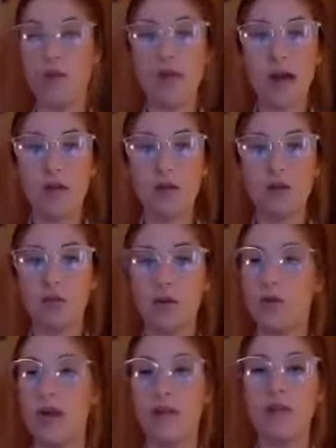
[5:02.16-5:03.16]
hours,
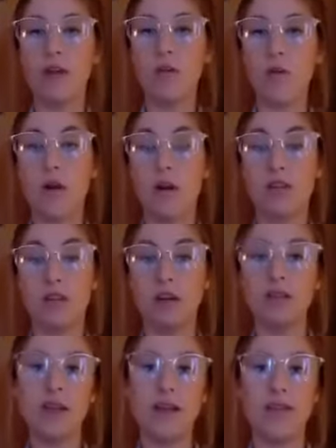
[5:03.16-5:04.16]
work whenever I want, as
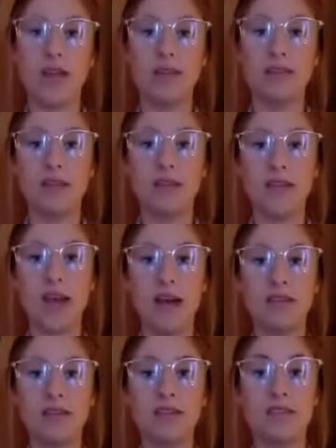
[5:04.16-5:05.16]
long as I have that set of
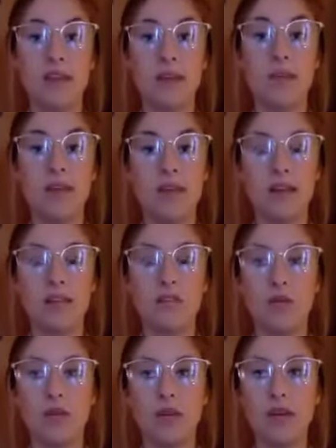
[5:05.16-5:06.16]
tasks done by the end of
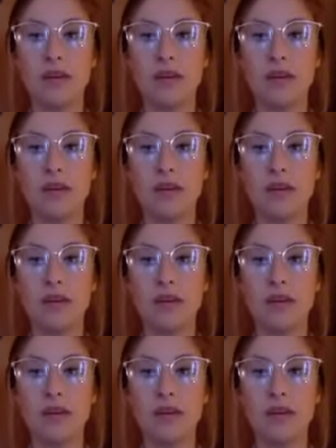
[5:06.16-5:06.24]
the week,